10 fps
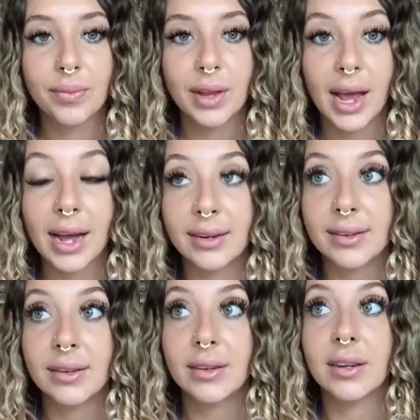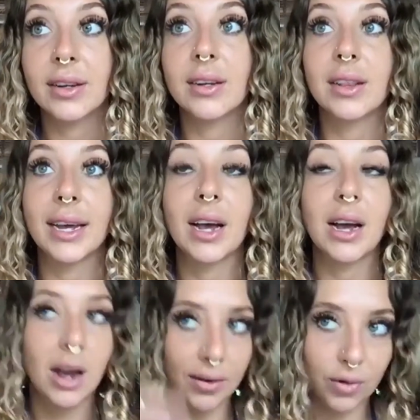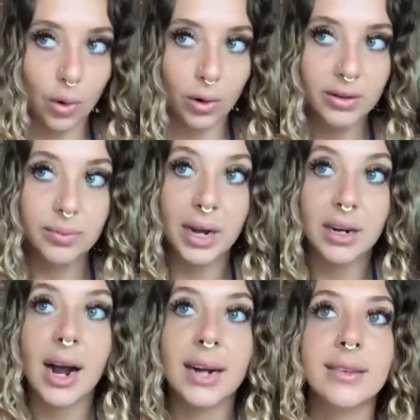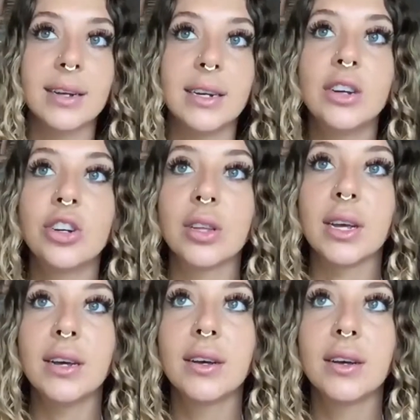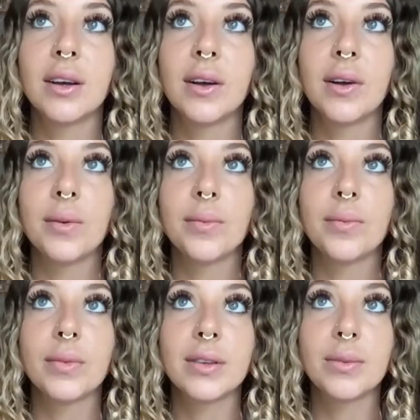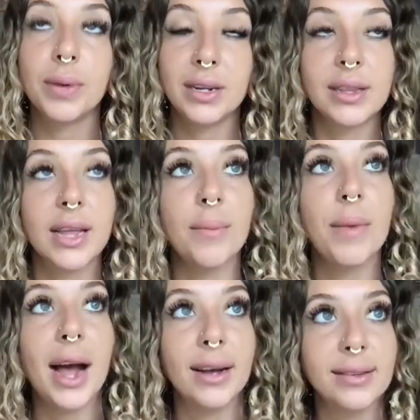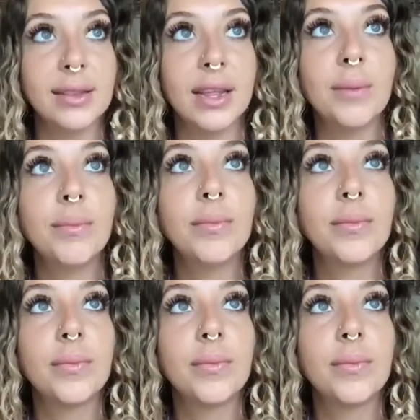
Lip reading: And like, of course, my guides initially, speak to them, ask them,